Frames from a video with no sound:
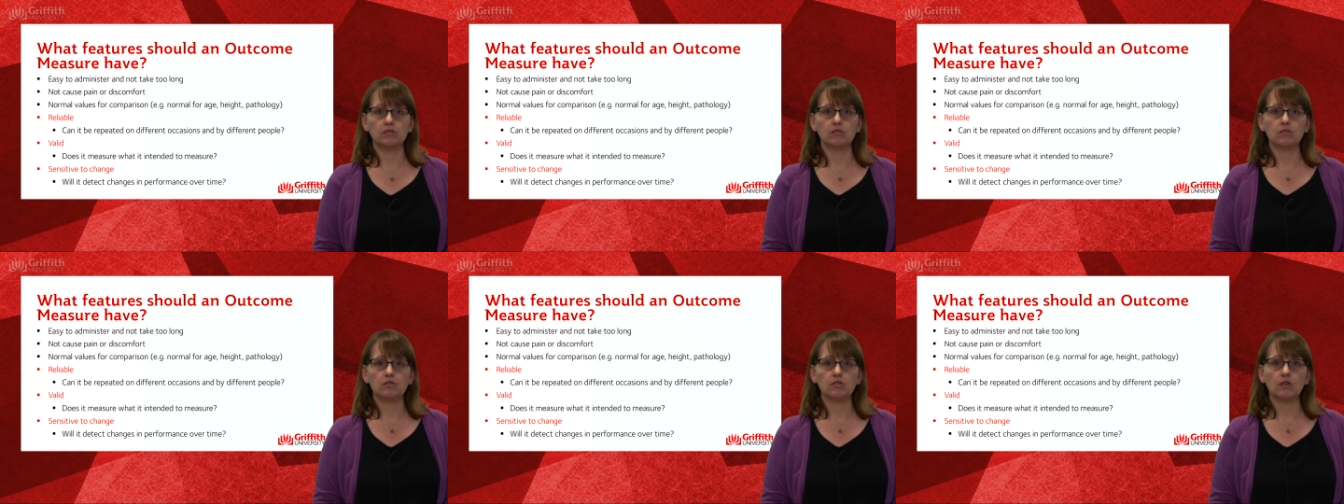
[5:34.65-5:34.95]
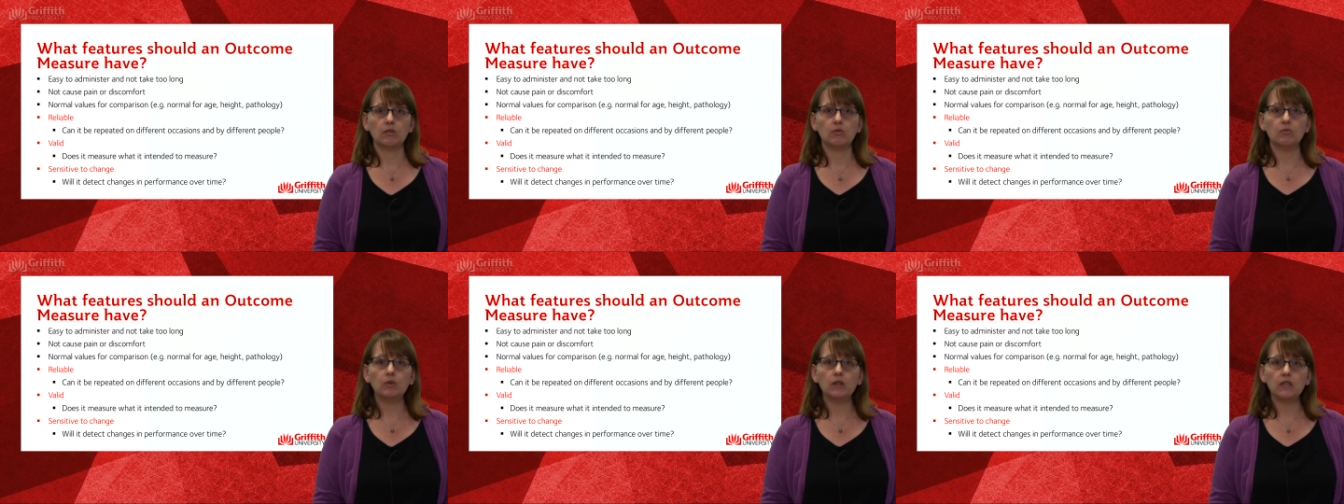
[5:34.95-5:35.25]

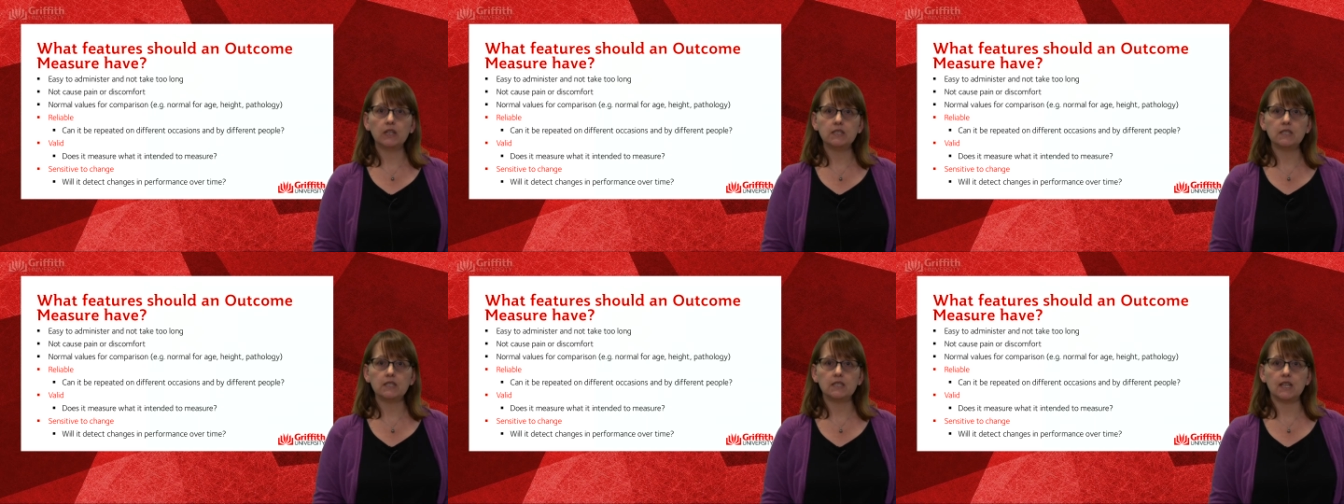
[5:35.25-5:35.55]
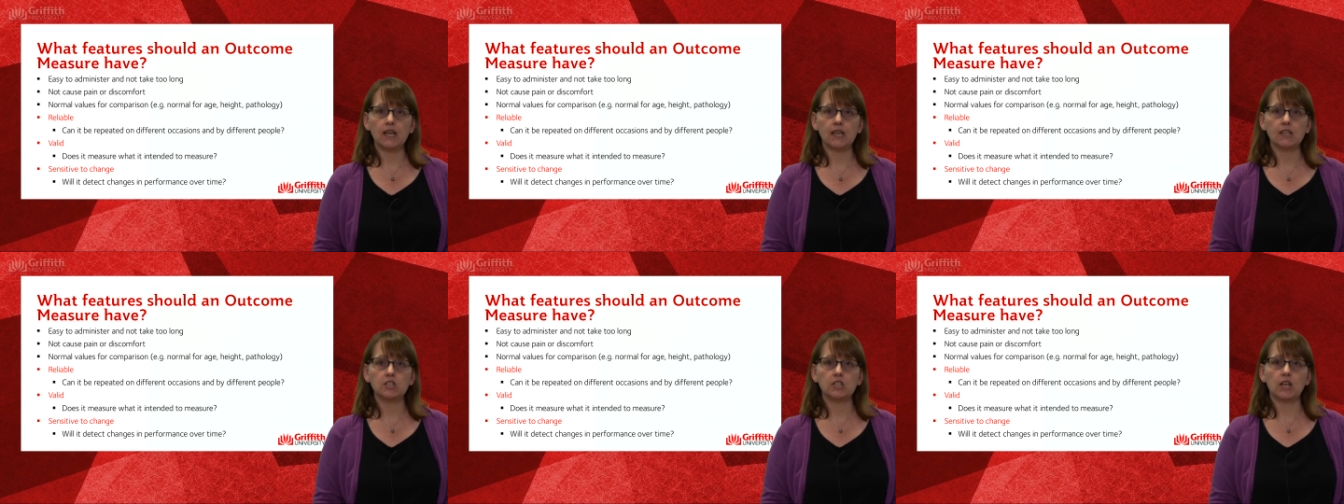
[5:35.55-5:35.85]
So will it
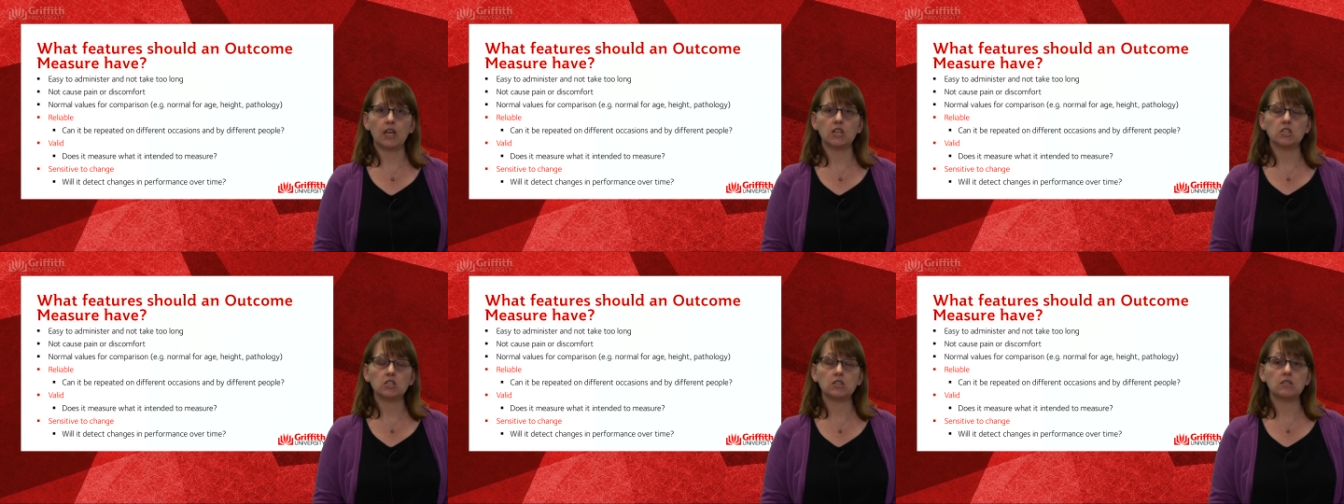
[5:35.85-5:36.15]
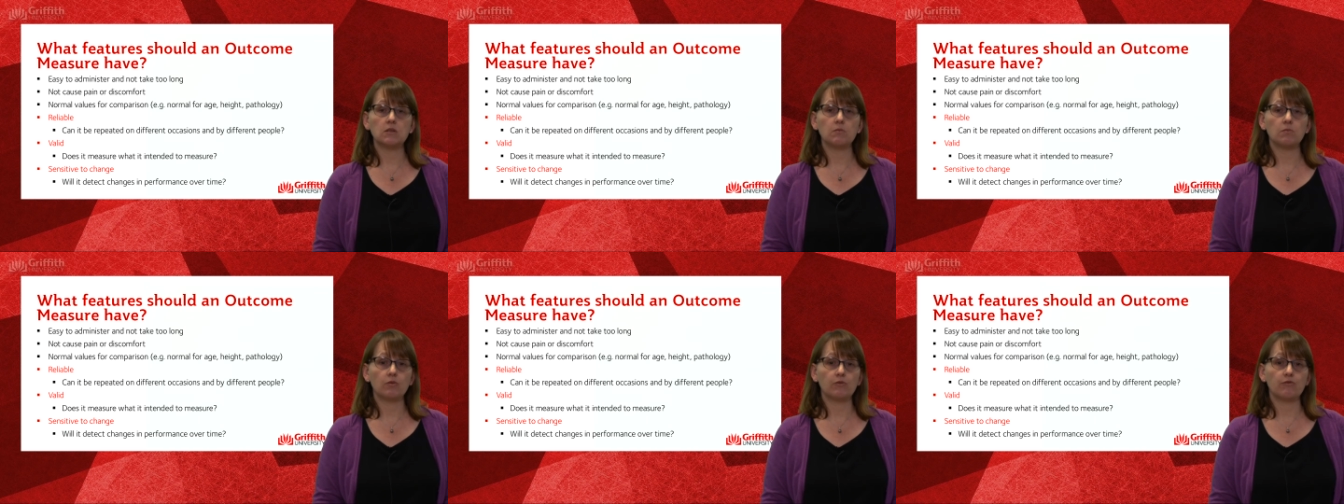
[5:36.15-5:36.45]
detect changes
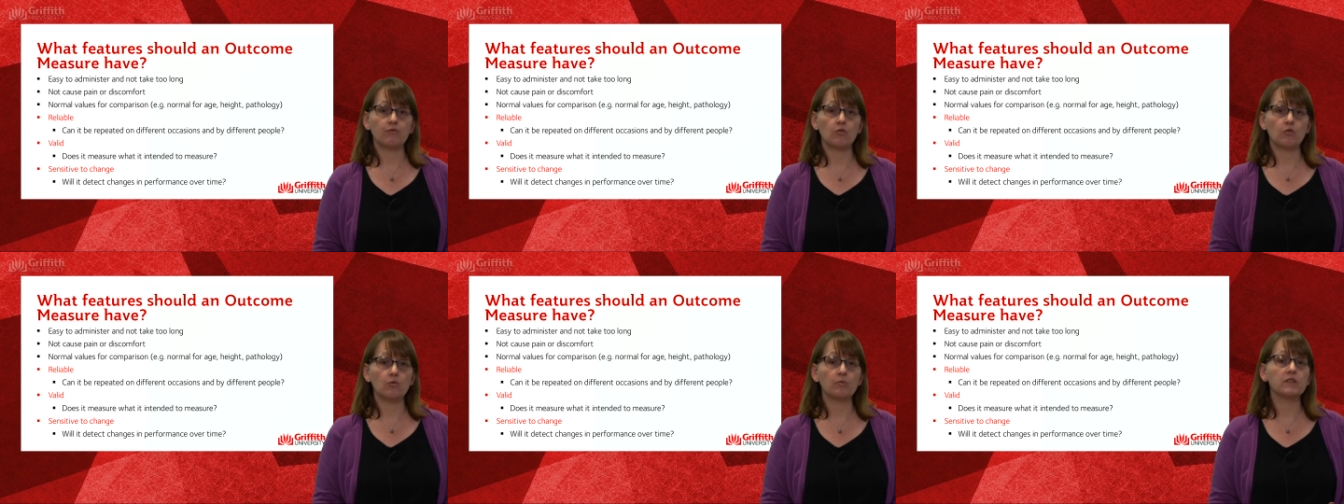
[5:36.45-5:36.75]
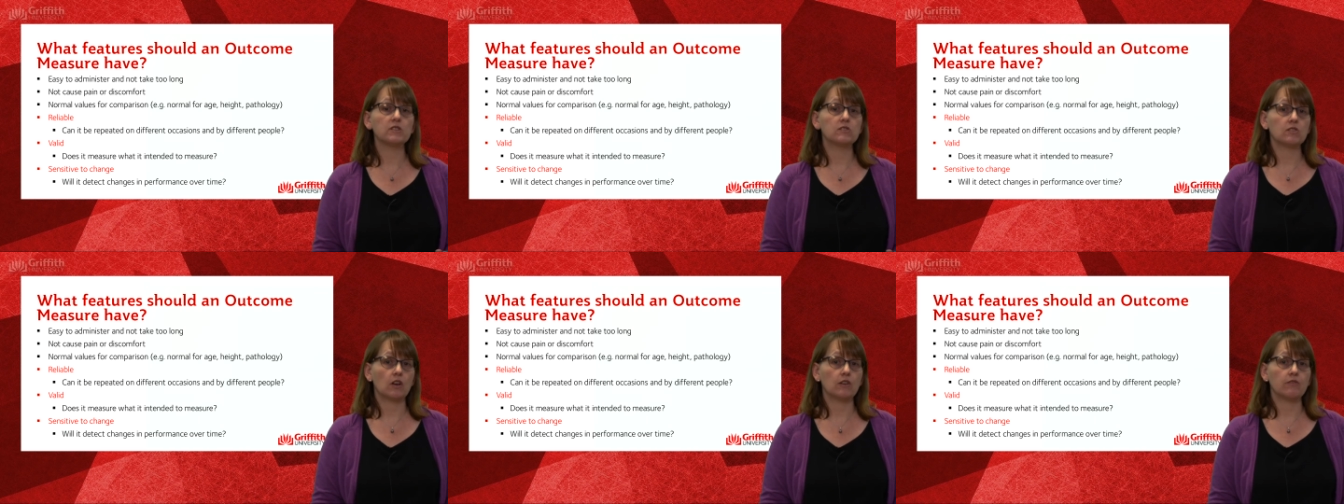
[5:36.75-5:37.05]
in
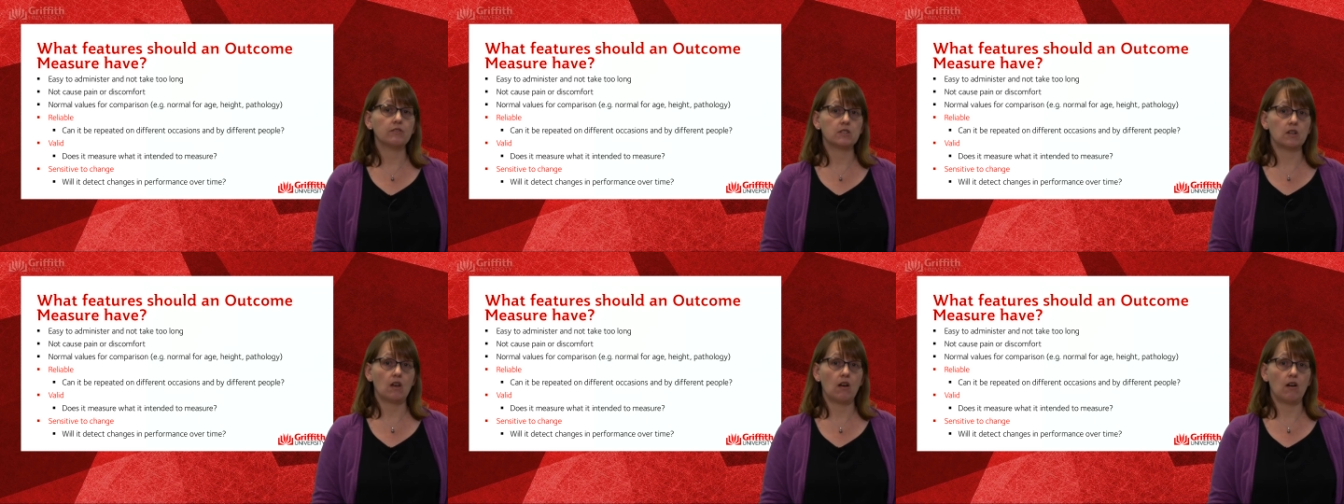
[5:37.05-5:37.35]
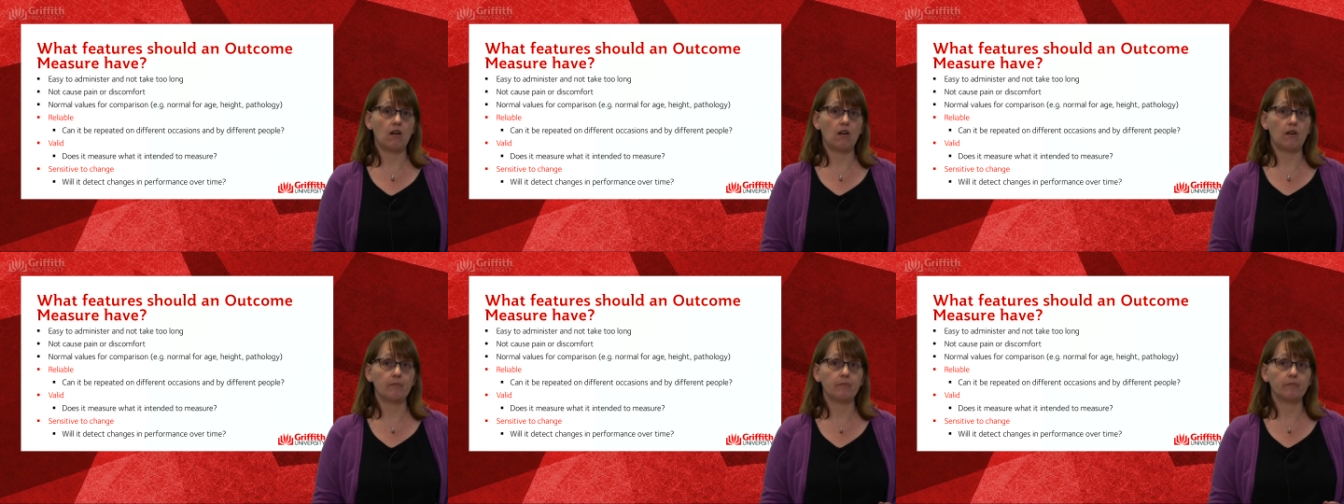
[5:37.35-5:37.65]
performance over
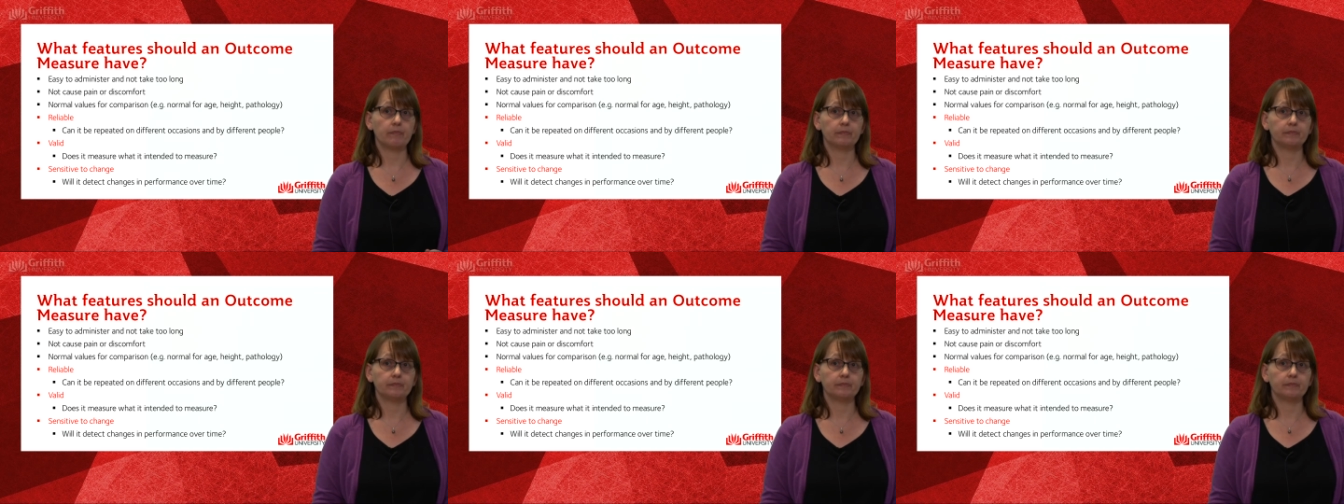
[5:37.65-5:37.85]
time?